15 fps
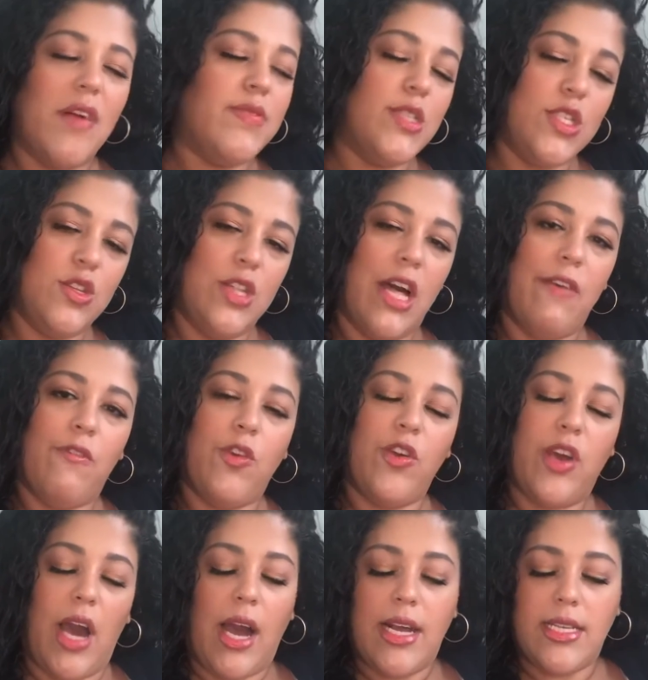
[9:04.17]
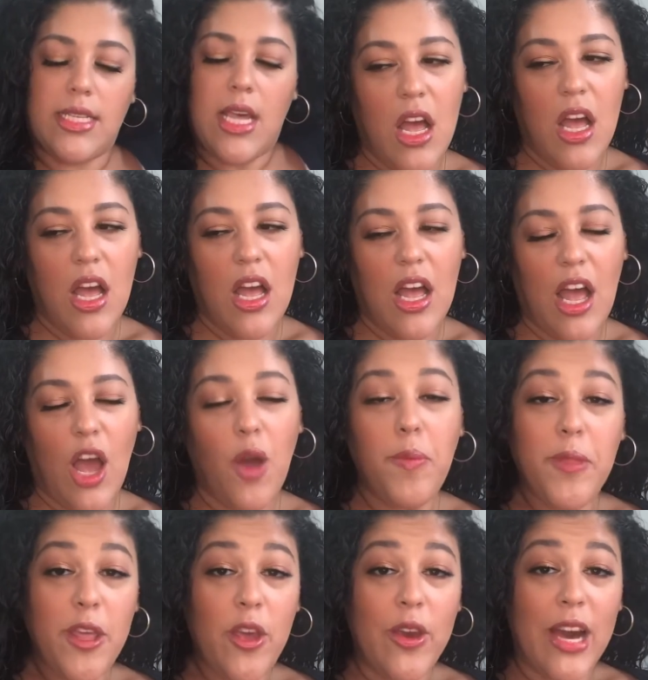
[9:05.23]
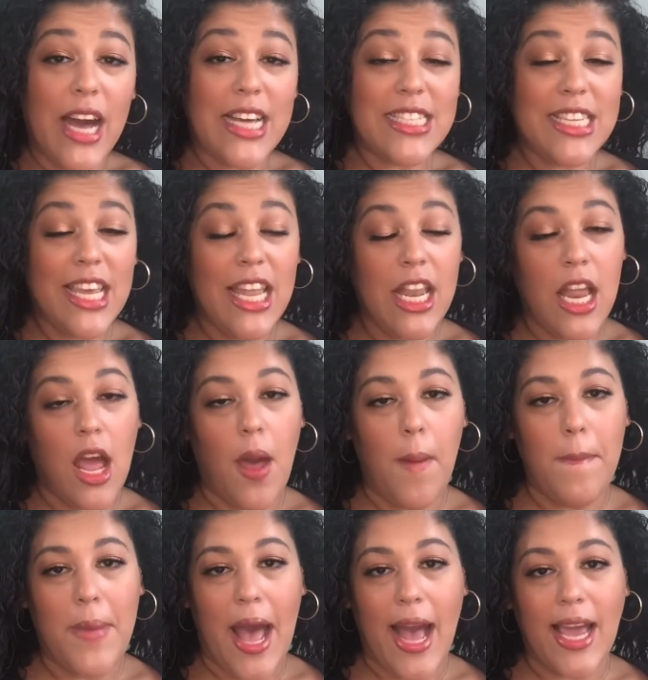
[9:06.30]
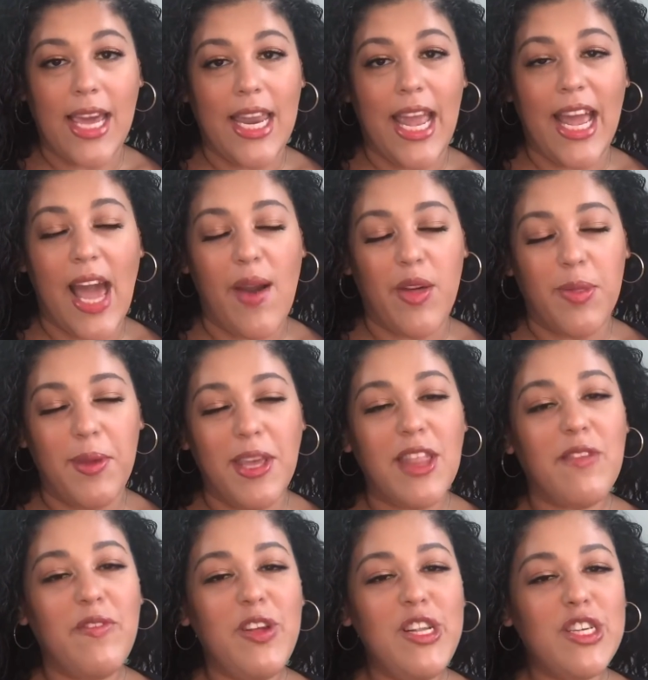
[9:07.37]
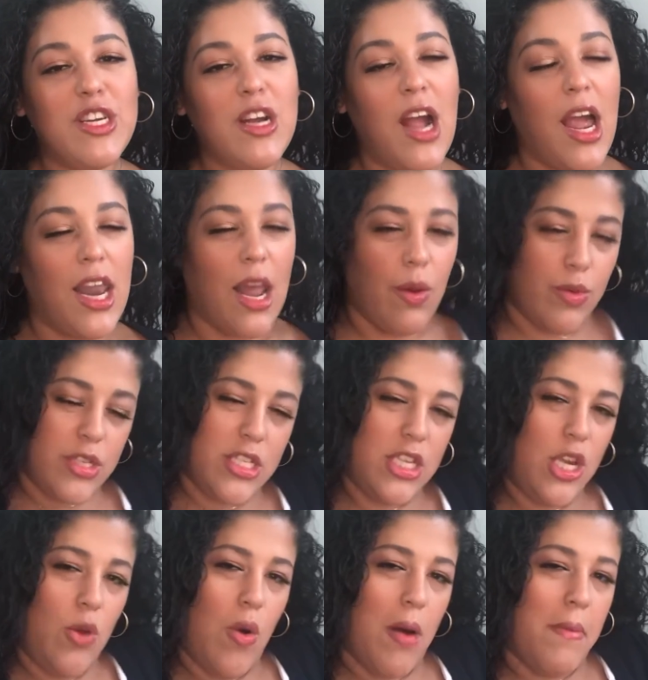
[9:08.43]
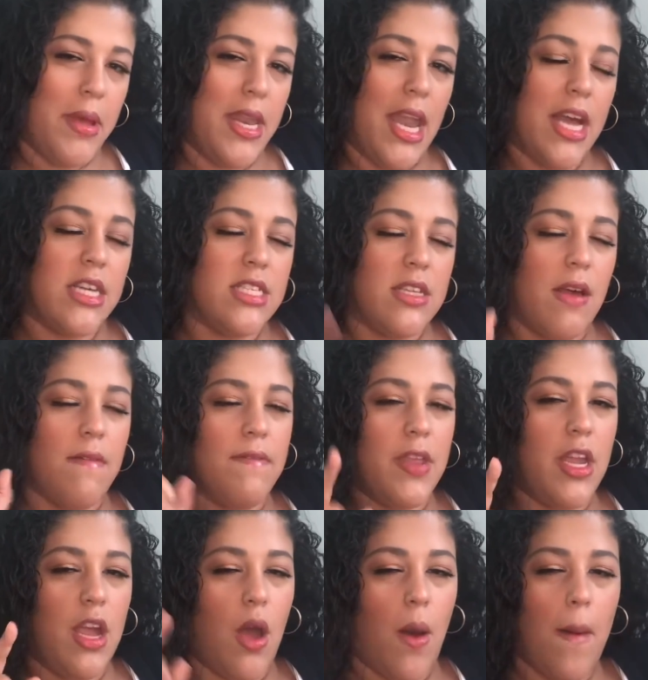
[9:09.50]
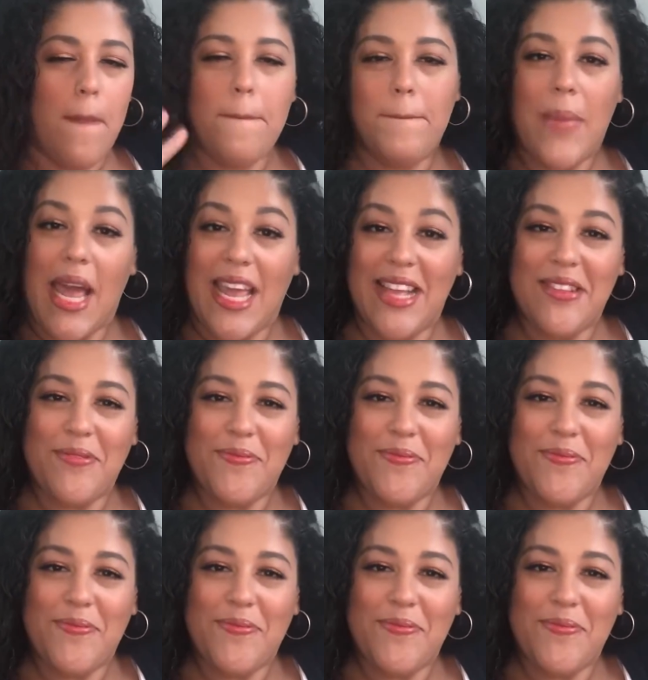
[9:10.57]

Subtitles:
love to do that for you guys. I hope that you guys can come back and hang out with me in the future, and I will see you on my next video. Bye.